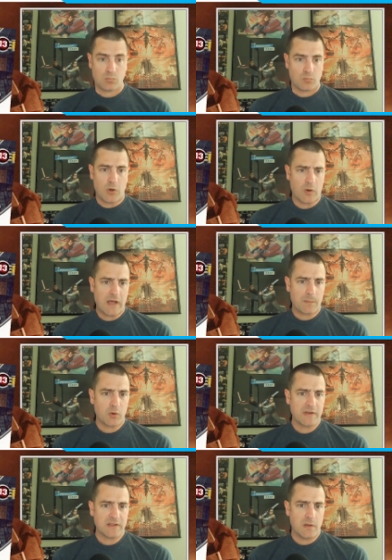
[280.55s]
you know, kind of
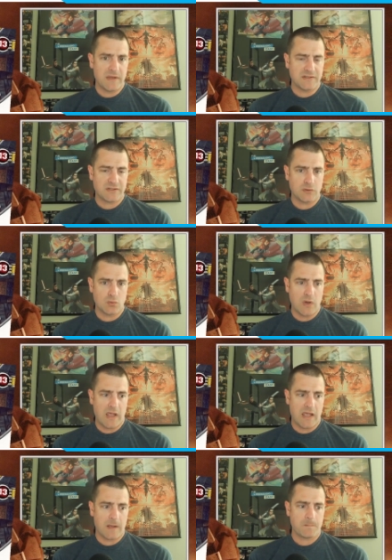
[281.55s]
putting them into
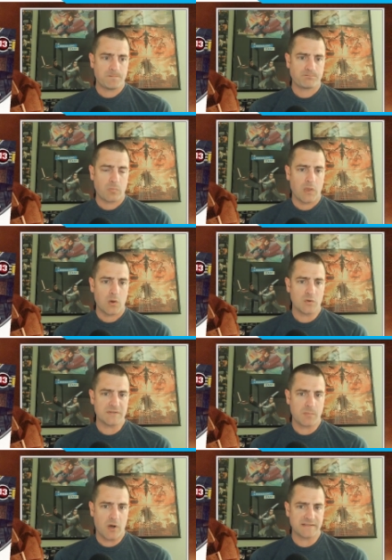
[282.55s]
a
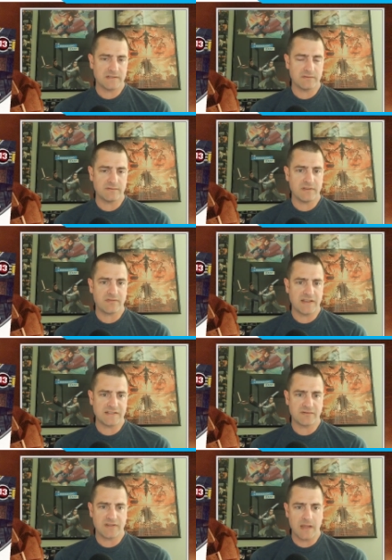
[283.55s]
responsive
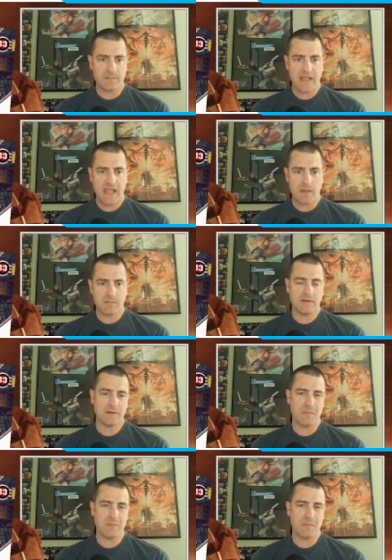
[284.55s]
defensive type game.